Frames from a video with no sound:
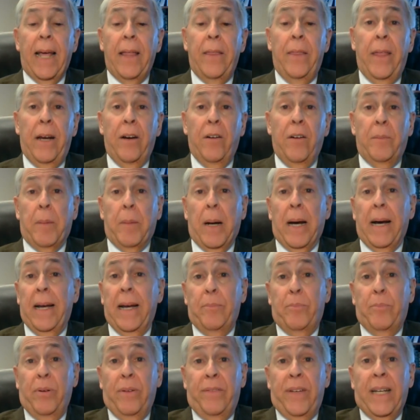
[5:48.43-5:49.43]
thereby
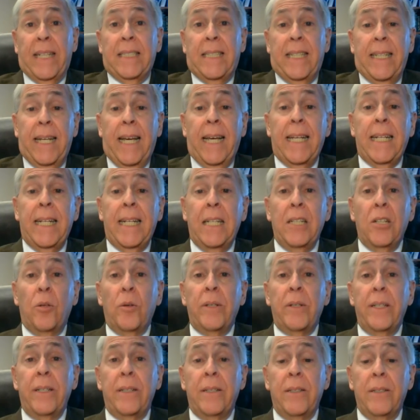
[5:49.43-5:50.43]
preventing any
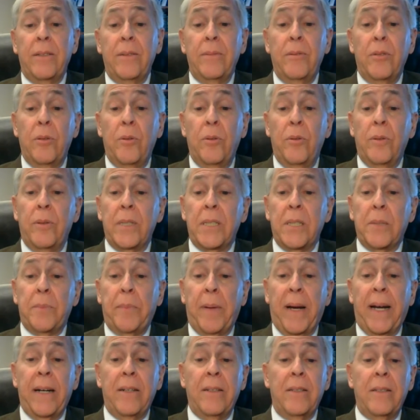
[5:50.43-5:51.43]
lawyer who
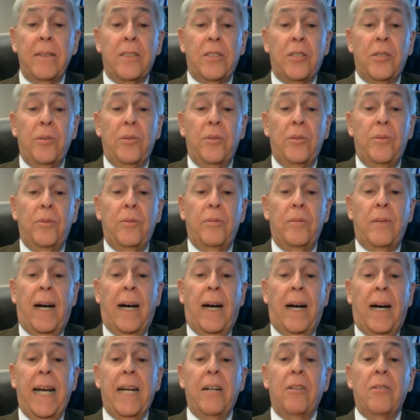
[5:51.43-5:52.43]
aspired to a
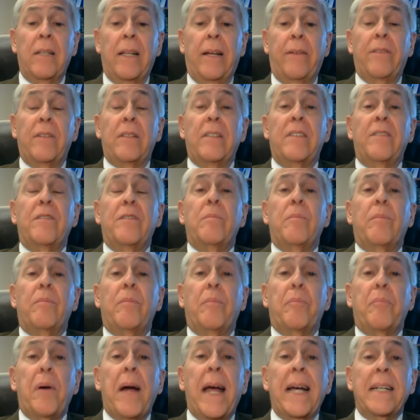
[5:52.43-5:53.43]
higher level of
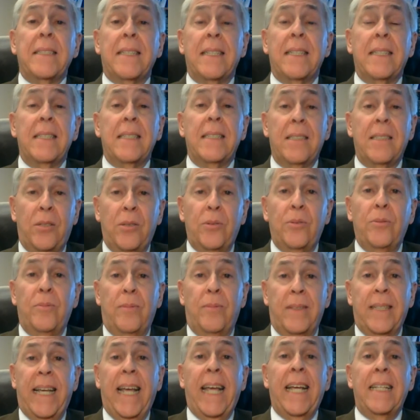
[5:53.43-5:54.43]
practice to
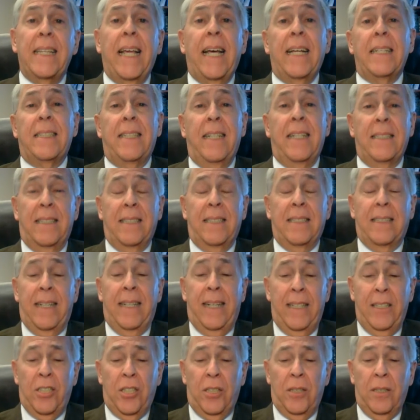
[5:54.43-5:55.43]
gain that
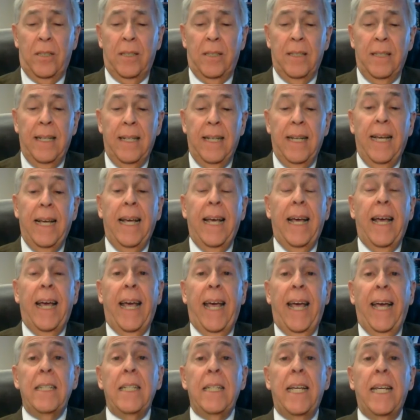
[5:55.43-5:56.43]
designation.
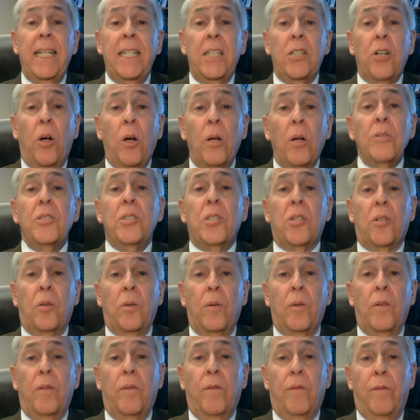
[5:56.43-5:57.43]
And it
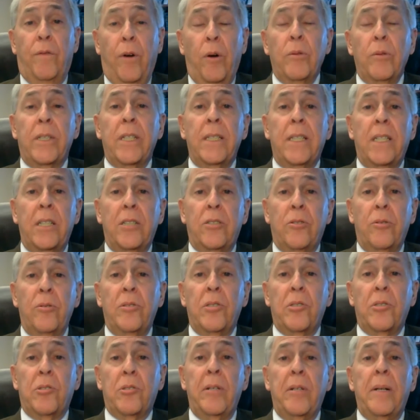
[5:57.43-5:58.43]
also voted to
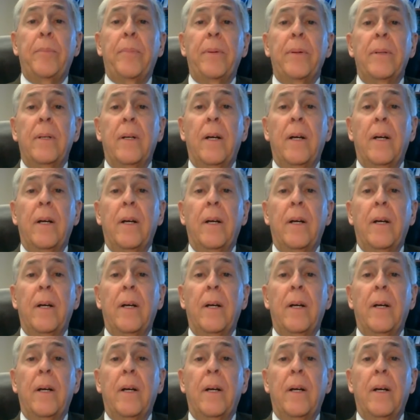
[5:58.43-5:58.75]
strip